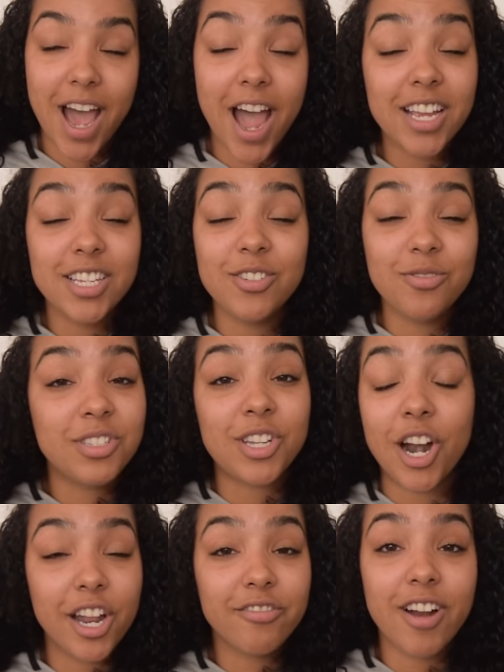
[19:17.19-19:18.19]
I
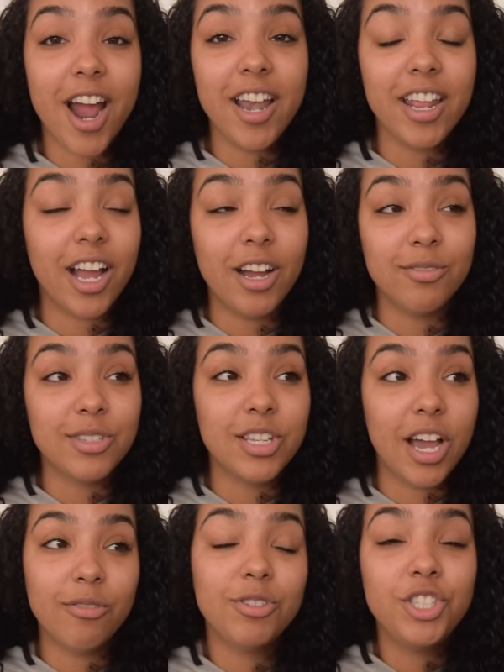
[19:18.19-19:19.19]
started writing. I
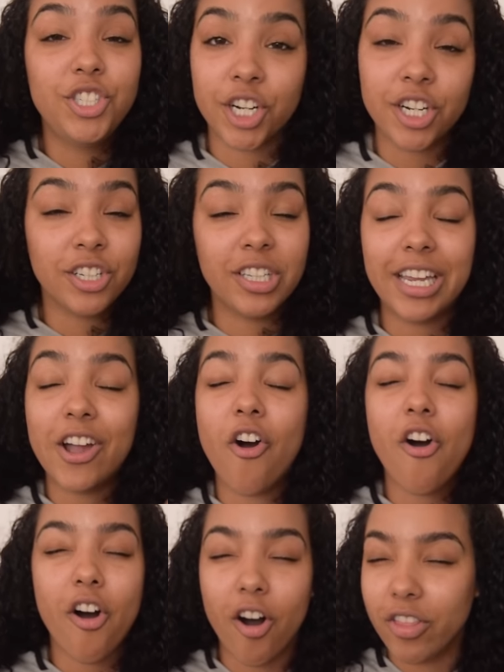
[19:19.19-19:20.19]
was I was journaling
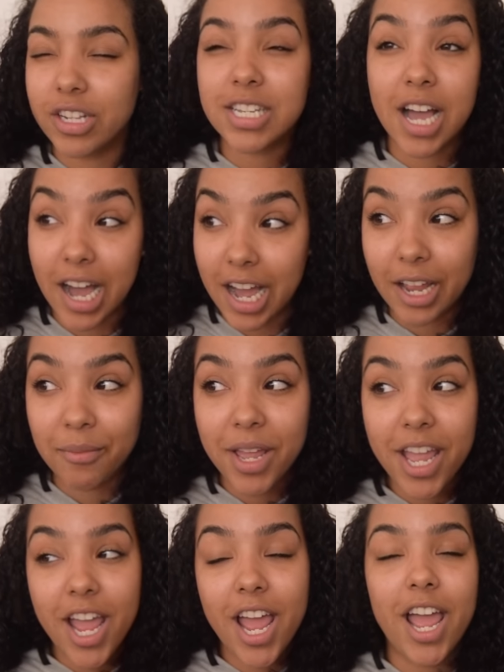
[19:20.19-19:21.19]
all the time,
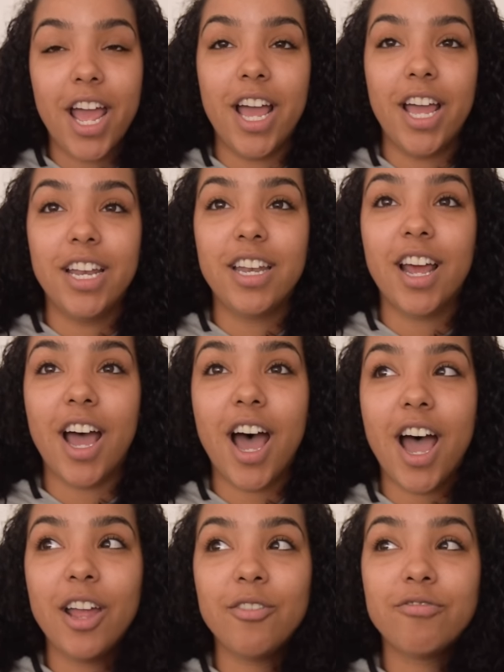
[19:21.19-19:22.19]
and
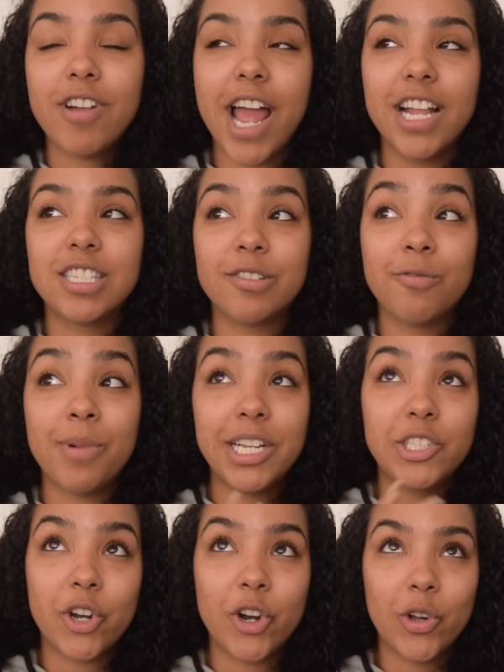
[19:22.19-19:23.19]
I read some of my
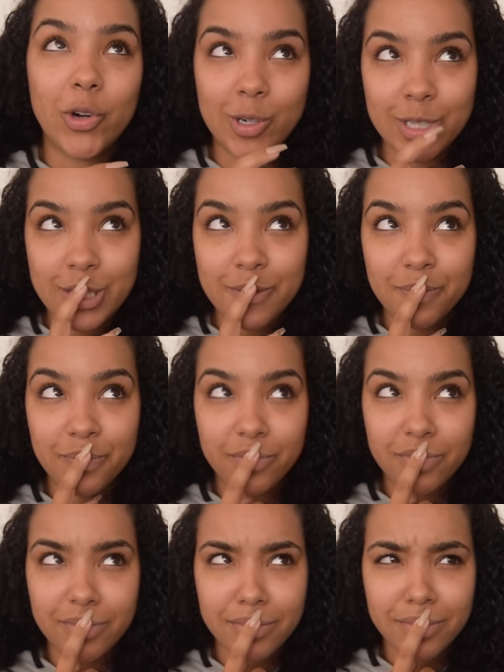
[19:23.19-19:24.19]
journals
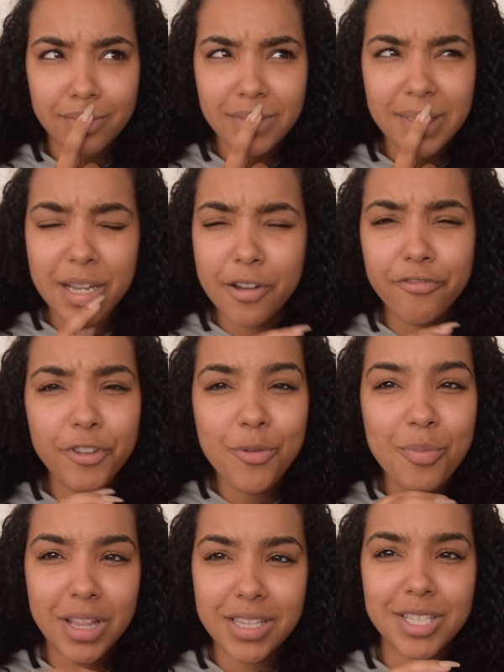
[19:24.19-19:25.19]
a few
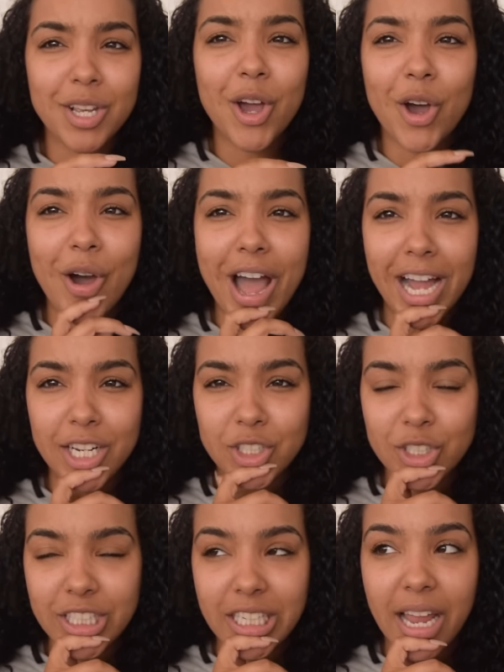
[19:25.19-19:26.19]
months ago
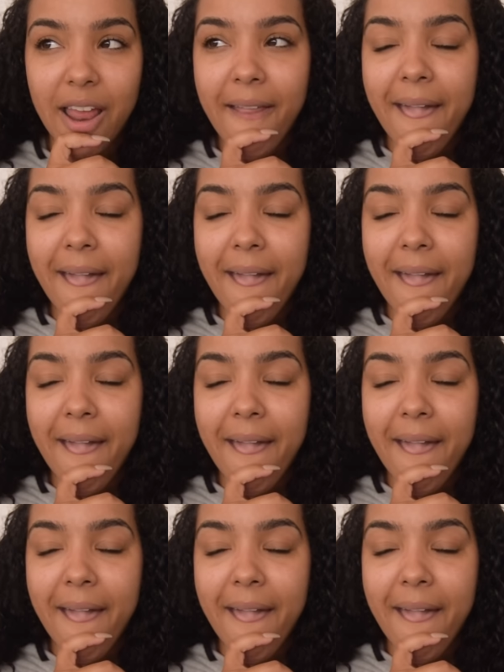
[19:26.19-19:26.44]
actually